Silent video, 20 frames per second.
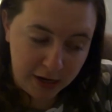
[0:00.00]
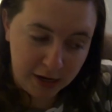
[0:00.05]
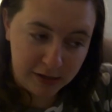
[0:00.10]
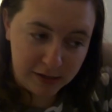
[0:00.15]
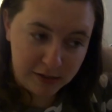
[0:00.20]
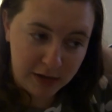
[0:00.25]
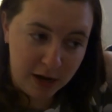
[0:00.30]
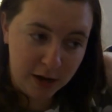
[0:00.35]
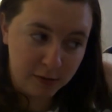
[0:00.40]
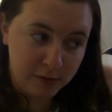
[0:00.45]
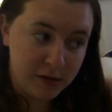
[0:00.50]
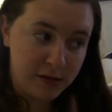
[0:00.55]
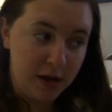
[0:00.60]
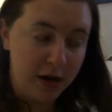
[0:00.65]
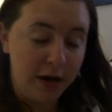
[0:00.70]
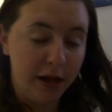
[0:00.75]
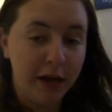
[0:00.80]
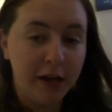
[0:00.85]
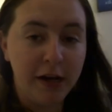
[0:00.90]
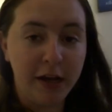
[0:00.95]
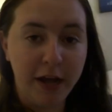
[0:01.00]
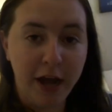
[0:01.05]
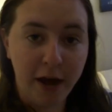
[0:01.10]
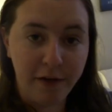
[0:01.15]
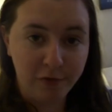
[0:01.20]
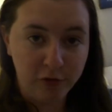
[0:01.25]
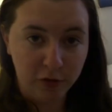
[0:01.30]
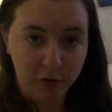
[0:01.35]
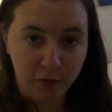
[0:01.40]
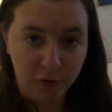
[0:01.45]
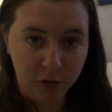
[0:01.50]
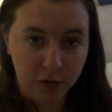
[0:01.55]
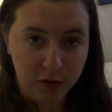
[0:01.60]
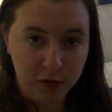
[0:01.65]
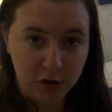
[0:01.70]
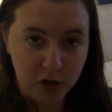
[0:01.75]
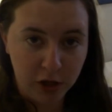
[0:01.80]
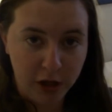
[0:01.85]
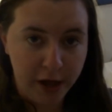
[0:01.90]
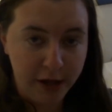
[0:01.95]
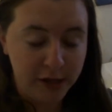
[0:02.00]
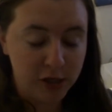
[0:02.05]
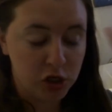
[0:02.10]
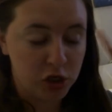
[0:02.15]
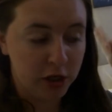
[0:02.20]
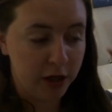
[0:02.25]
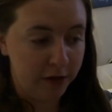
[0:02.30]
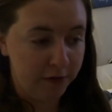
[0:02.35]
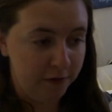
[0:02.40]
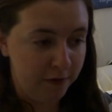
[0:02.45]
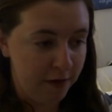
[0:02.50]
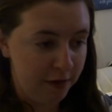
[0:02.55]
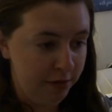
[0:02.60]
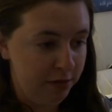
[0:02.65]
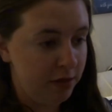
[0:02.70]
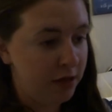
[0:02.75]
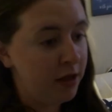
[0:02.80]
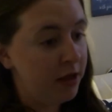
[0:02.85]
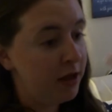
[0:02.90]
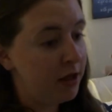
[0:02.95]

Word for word: It is now Sunday, day after the fourth of July. It's July fifth.